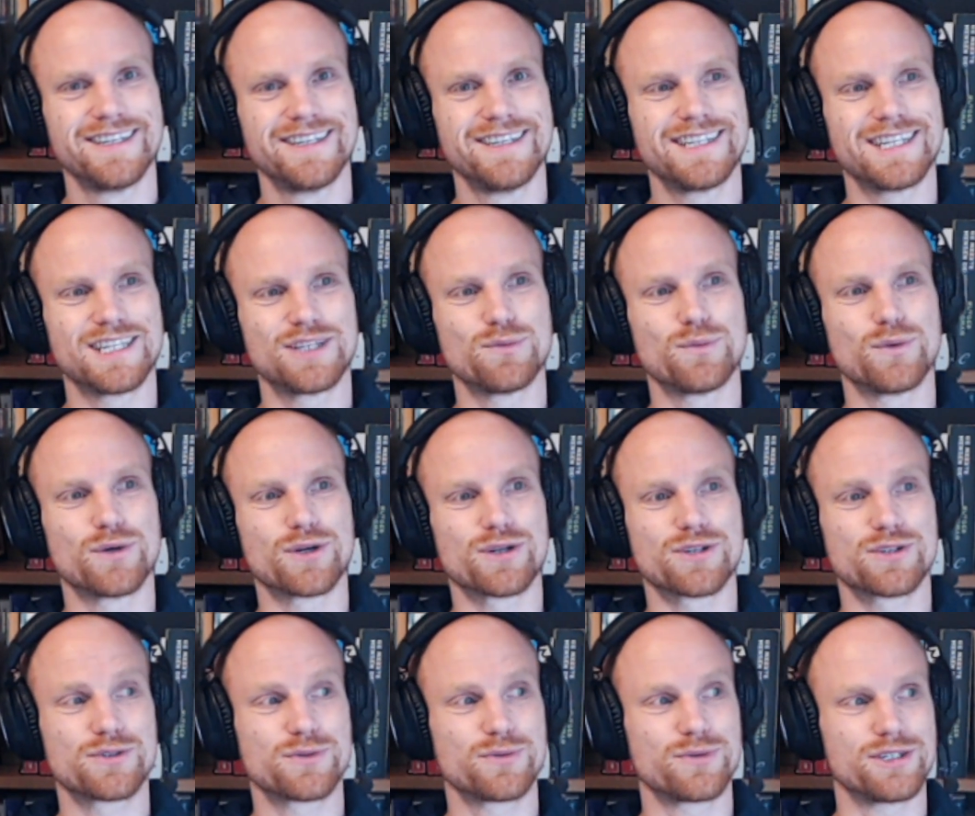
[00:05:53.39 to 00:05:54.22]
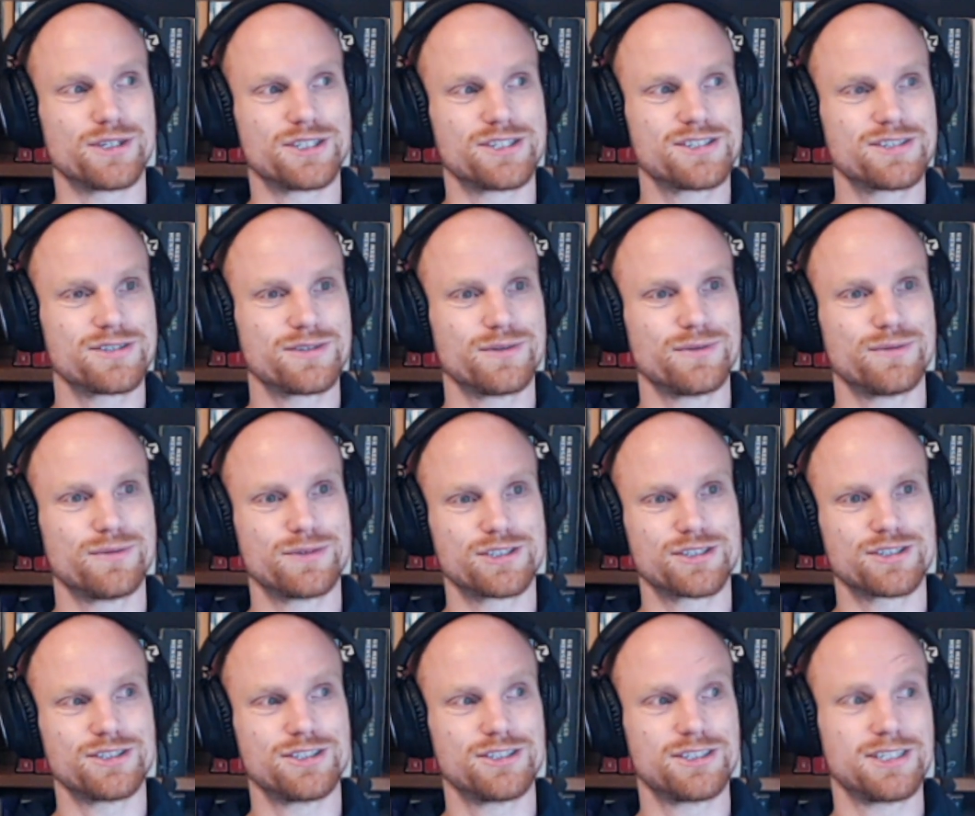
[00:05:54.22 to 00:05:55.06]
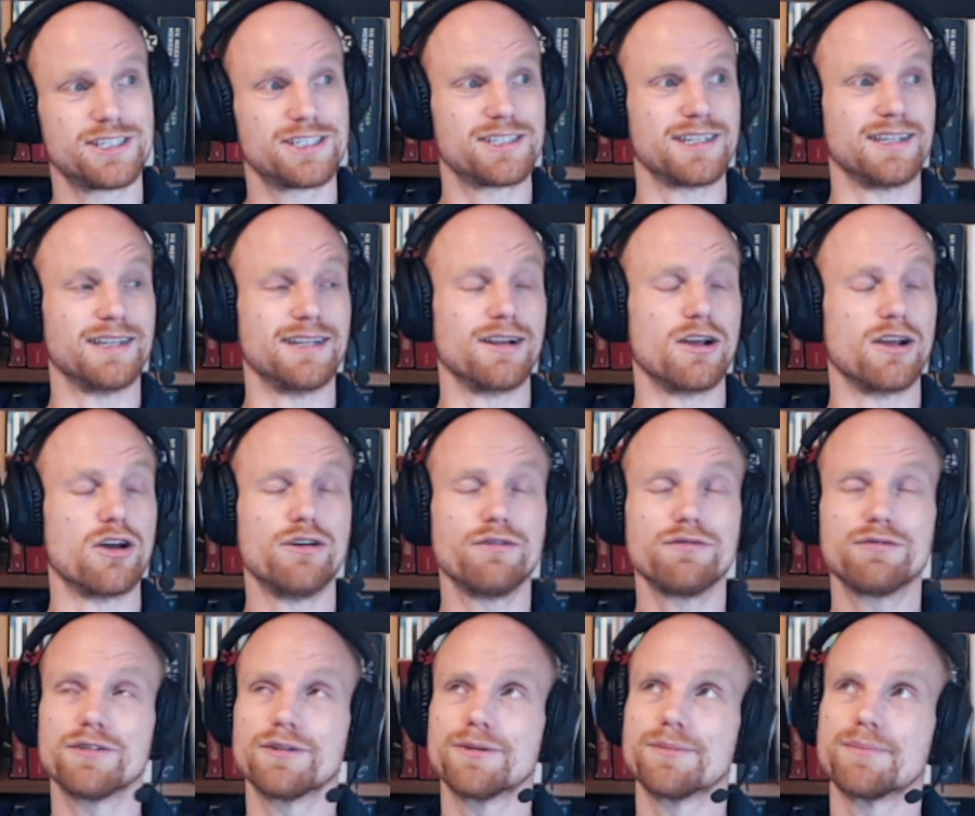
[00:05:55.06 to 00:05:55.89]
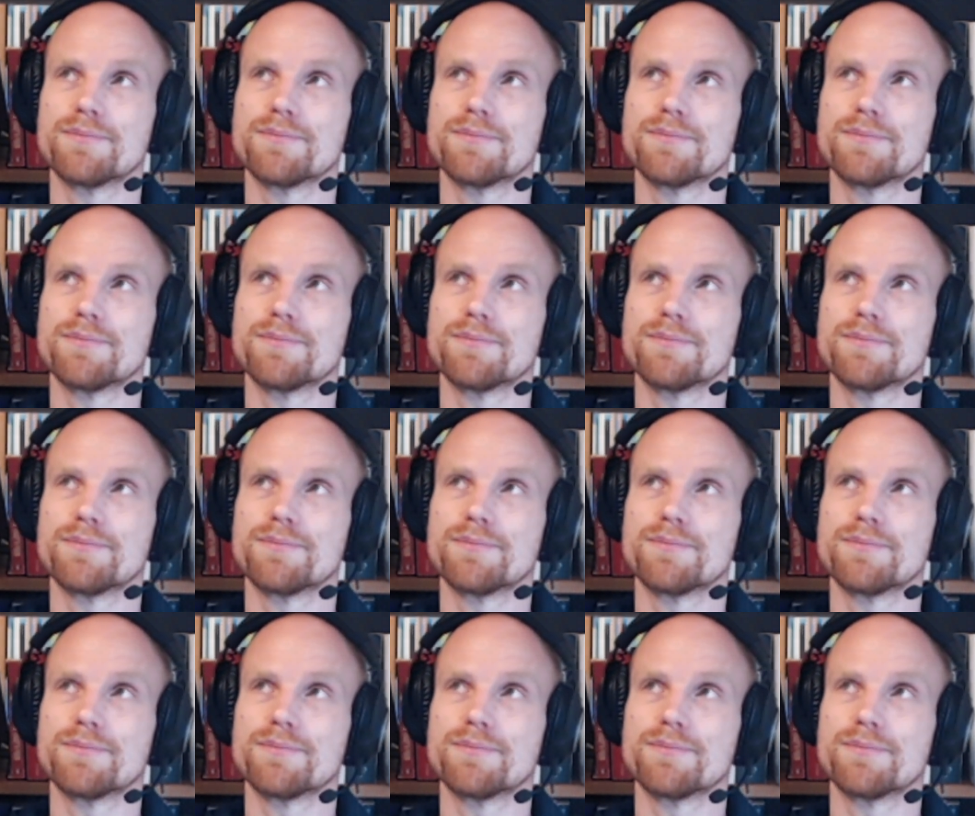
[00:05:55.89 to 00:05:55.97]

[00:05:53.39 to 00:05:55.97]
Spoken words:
that the world was consisting of.